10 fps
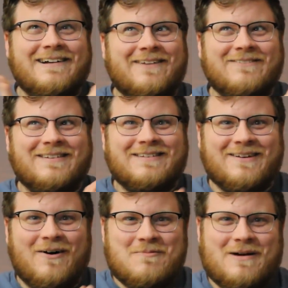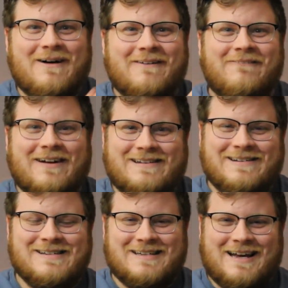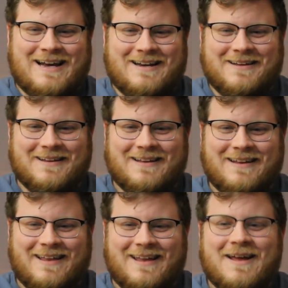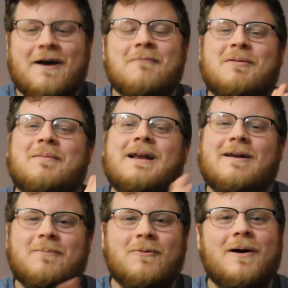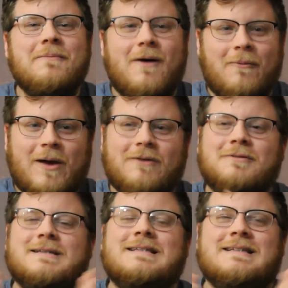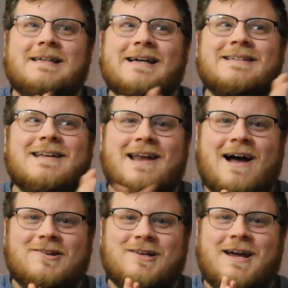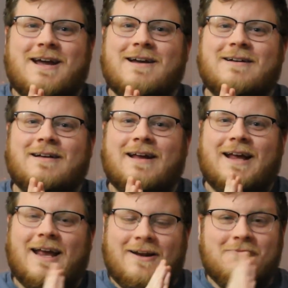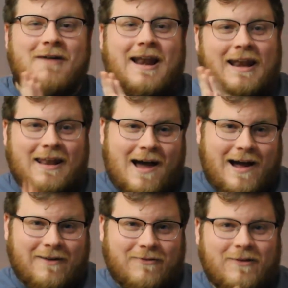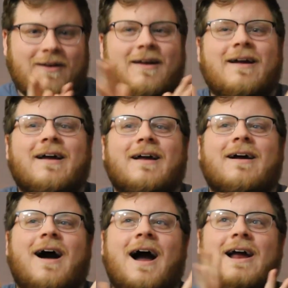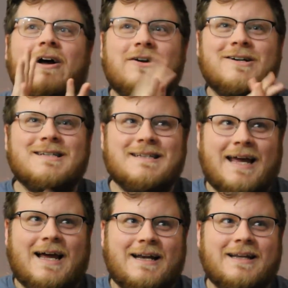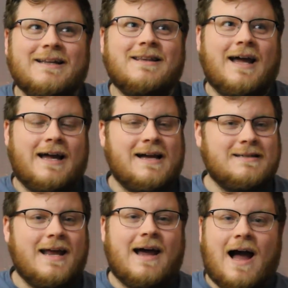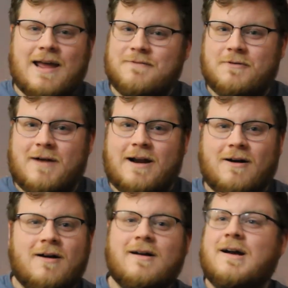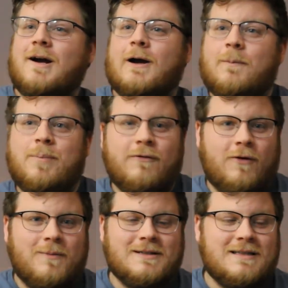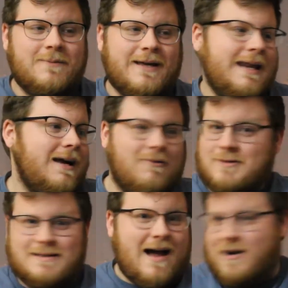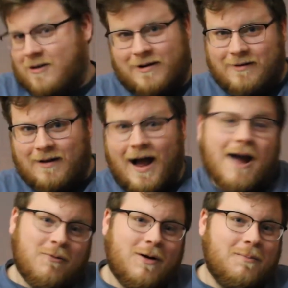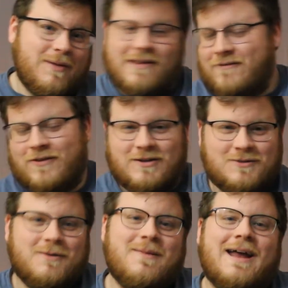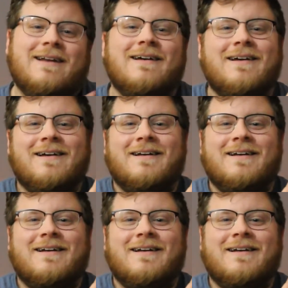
and I'm so proud of what she did, but my number one moment was seeing Tinashe in Rent Live. I understand, like I said, I even read her. Her performance in the beginning was not good. I will be the first to admit